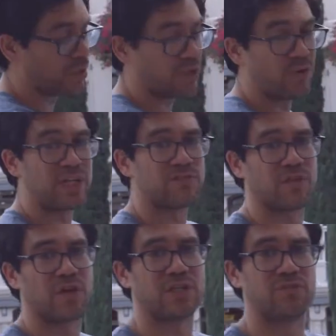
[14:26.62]
of the greatest
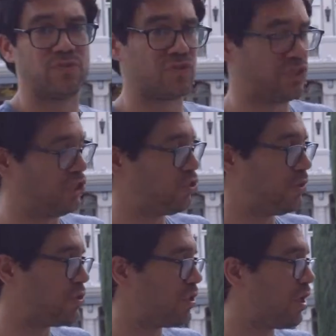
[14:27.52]
philosophers
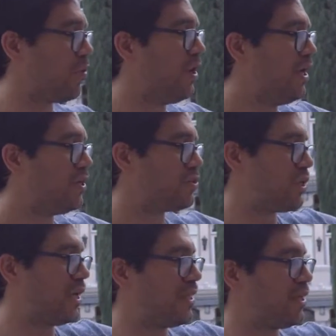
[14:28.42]
centuries ago,
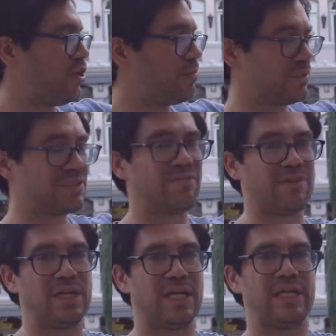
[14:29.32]
said that humans have
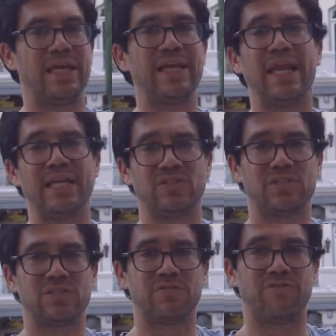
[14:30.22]
an innate
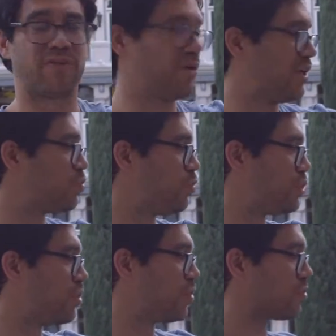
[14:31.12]
sense of fairness,
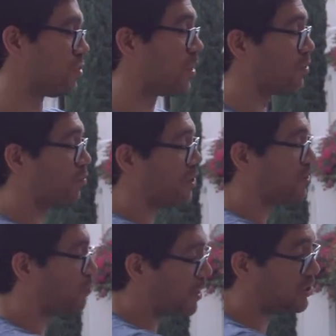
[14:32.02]
which goes along with
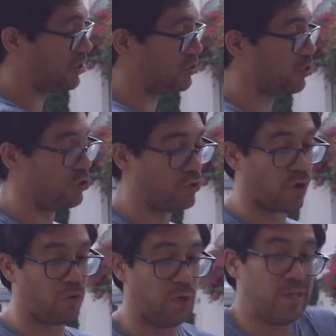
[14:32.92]
reciprocity. So you
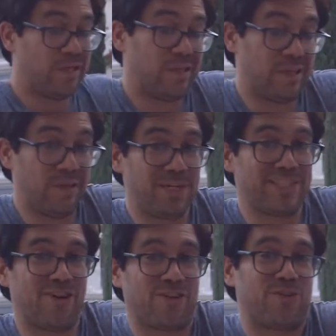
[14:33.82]
go,
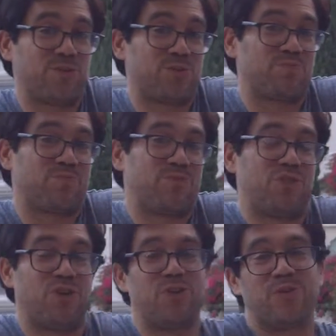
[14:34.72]
McDonald's,
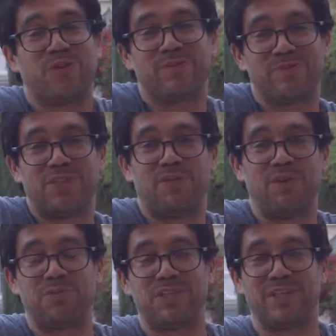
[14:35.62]
sure,
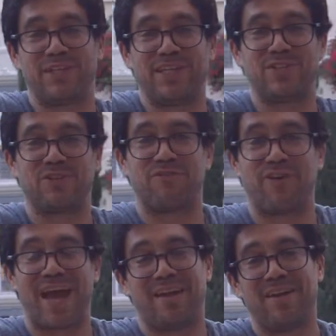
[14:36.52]
70% of kids are
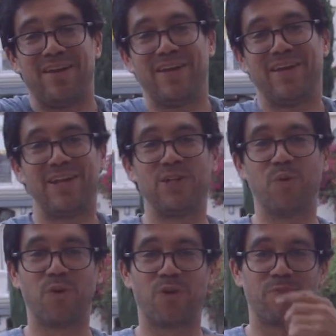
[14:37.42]
fat in the
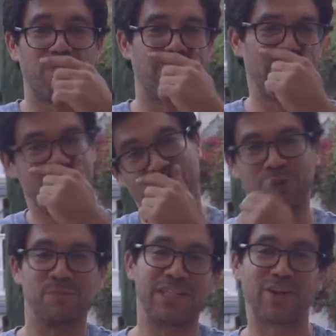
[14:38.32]
world, but
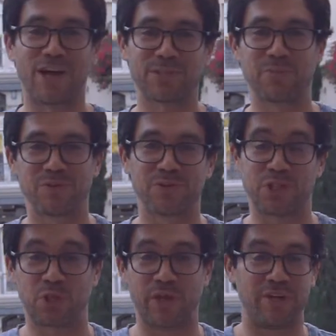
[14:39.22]
McDonald's makes hospitals
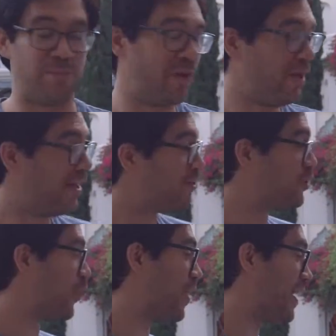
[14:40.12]
to treat them.
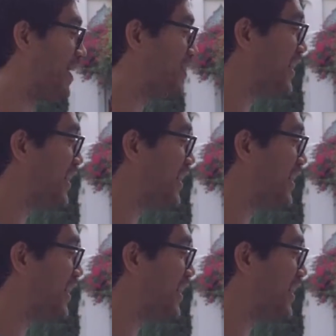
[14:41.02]
So I guess